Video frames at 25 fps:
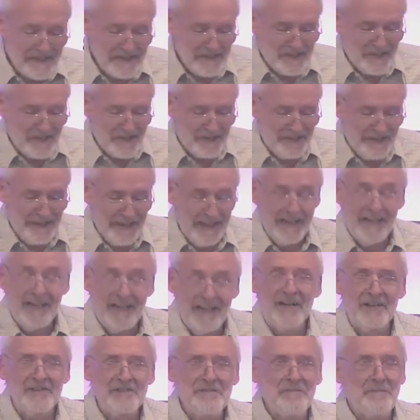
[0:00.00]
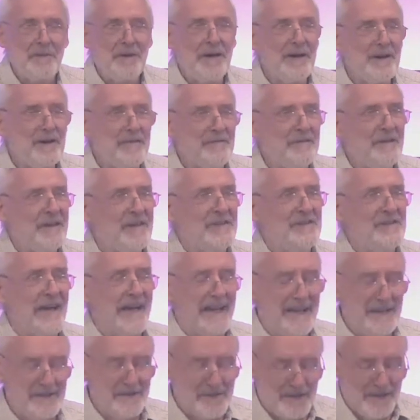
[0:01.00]
a thing as perfect
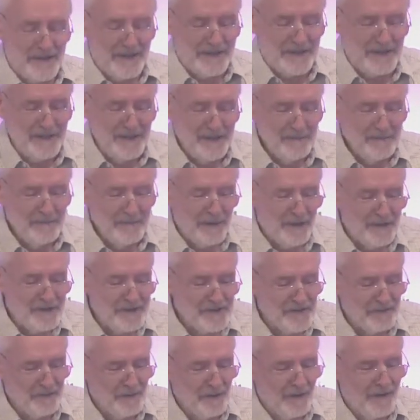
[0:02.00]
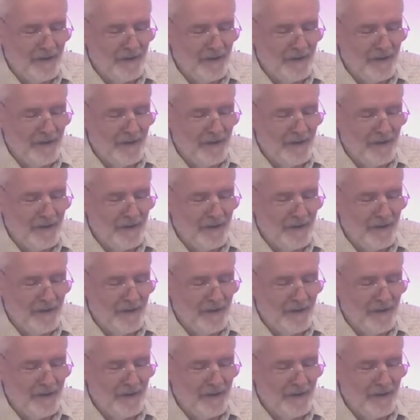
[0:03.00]
hatred possible?